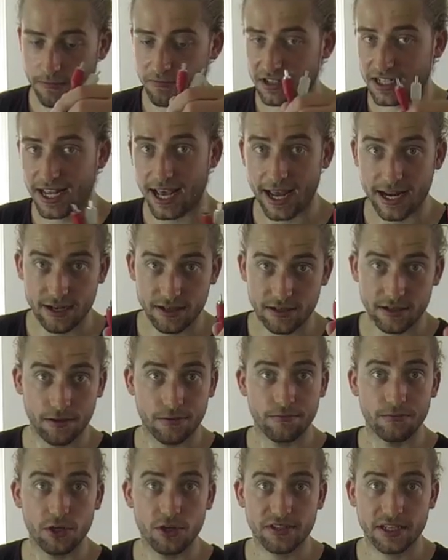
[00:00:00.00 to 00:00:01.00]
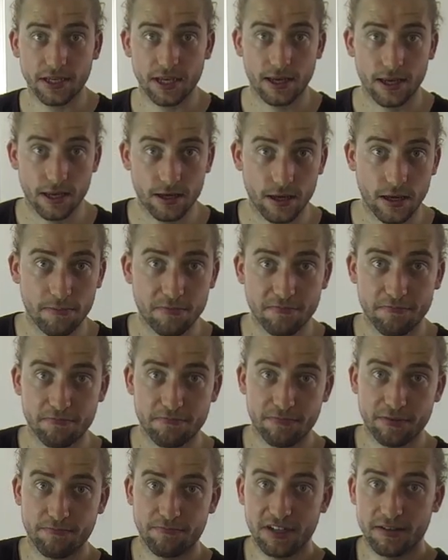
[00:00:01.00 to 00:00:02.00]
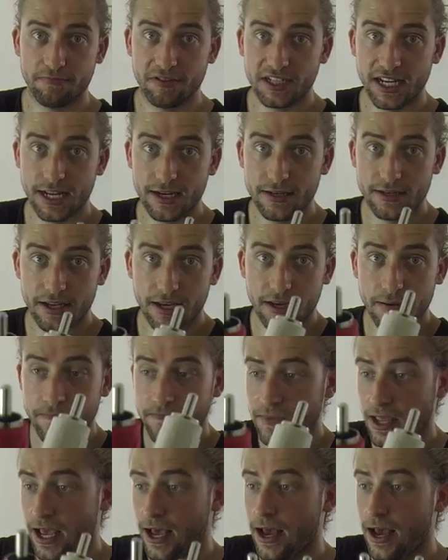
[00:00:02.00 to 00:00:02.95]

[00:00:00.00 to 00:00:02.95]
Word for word: Pretend using uh, pretending